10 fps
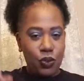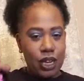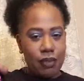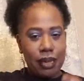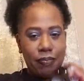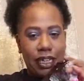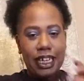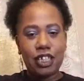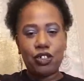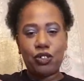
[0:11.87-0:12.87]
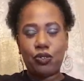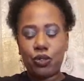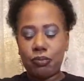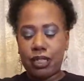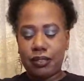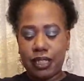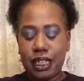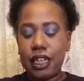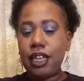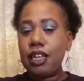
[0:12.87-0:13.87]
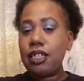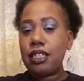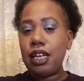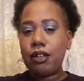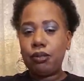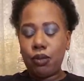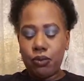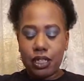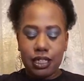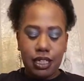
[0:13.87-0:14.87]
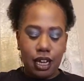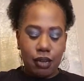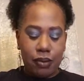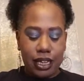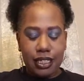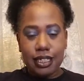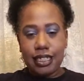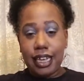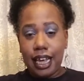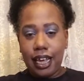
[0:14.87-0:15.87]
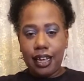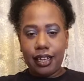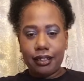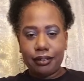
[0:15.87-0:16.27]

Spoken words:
while I make my dance uniforms. So, what we're going to talk about today,